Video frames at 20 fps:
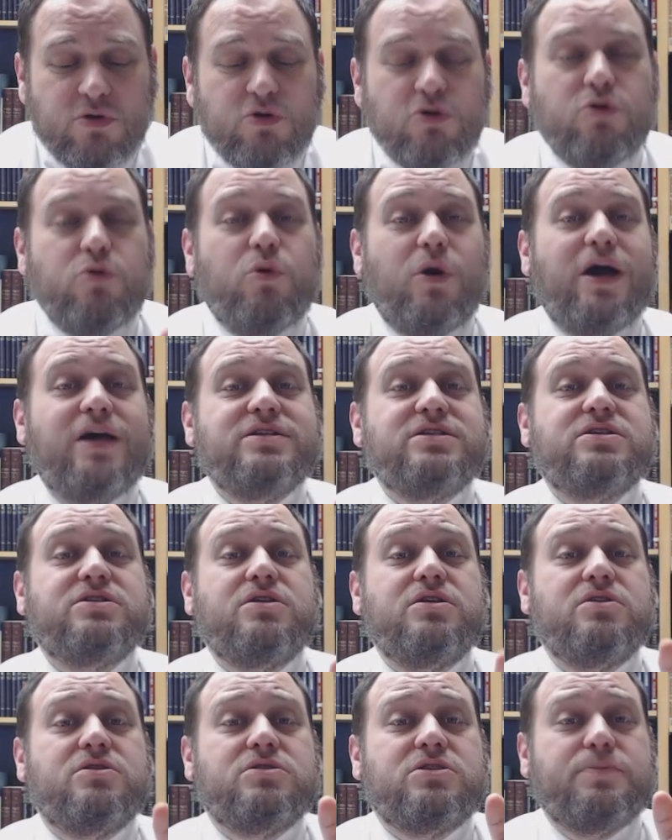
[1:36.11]
Who
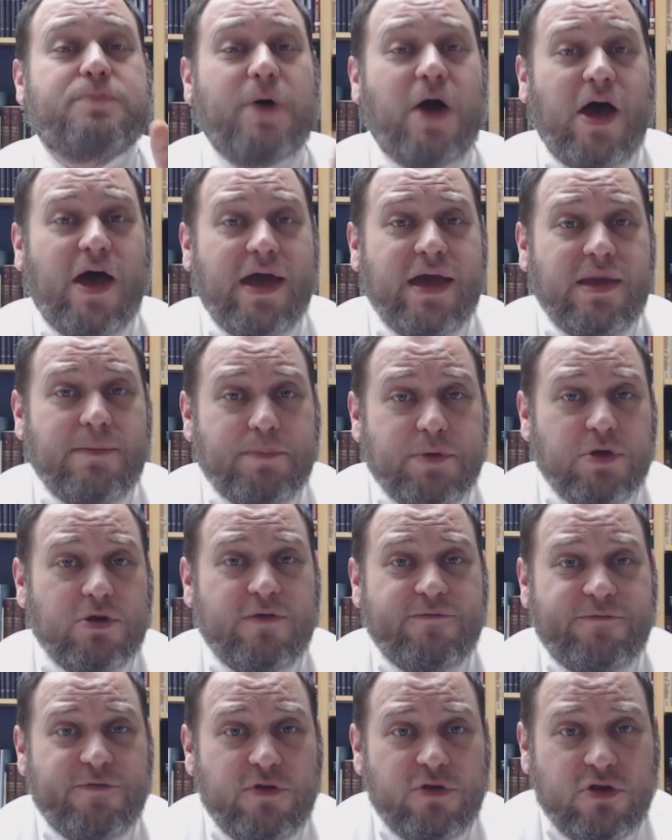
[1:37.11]
wants to buy
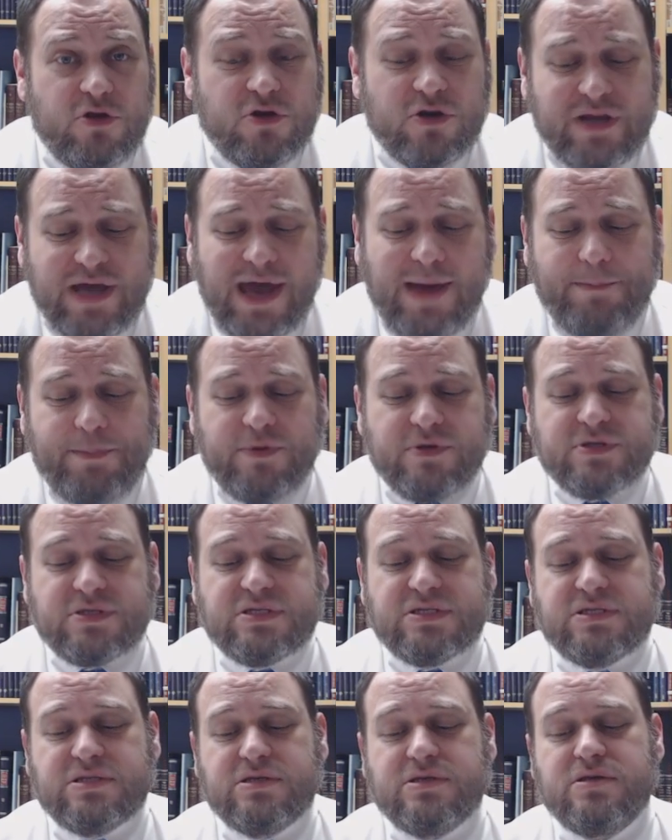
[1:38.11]
beautiful, good
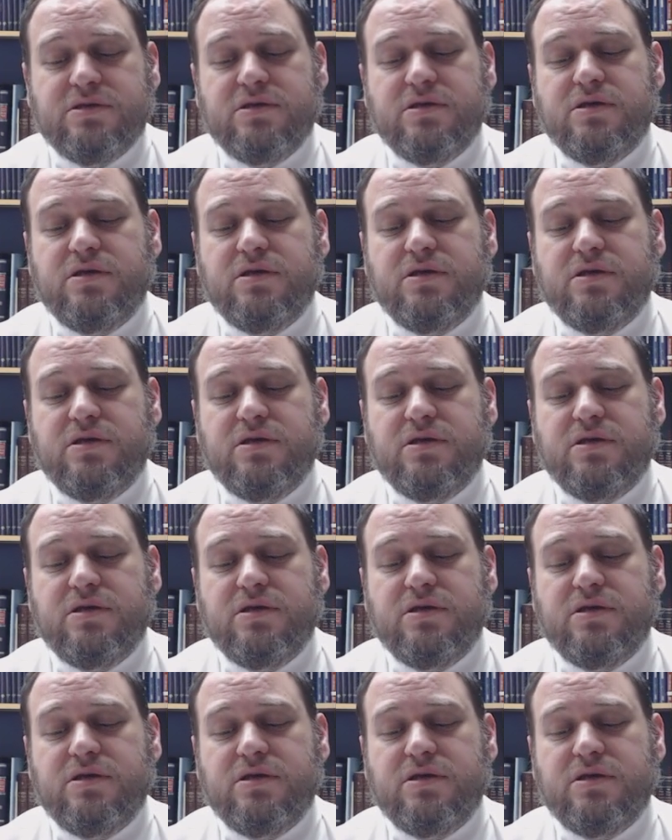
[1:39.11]
apples?